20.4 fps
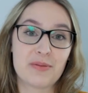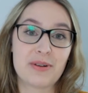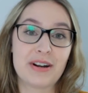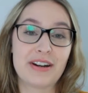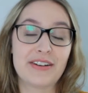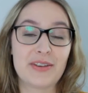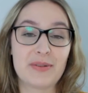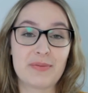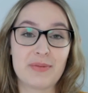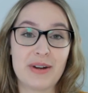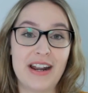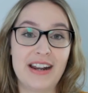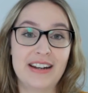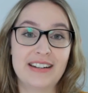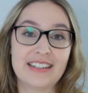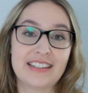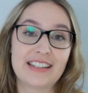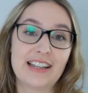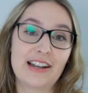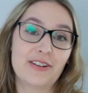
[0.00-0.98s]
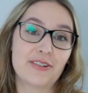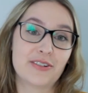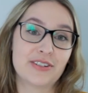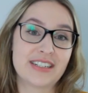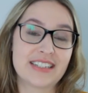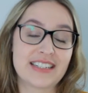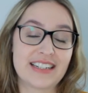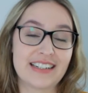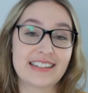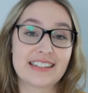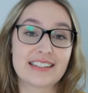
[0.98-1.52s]
where the brand and the logo
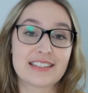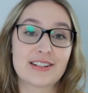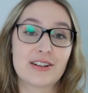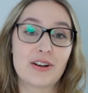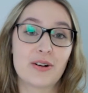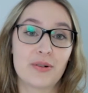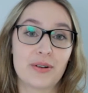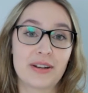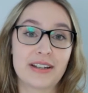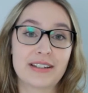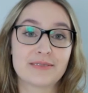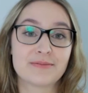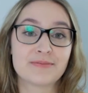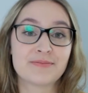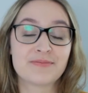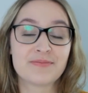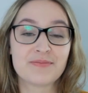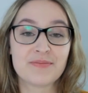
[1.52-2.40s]
design is going.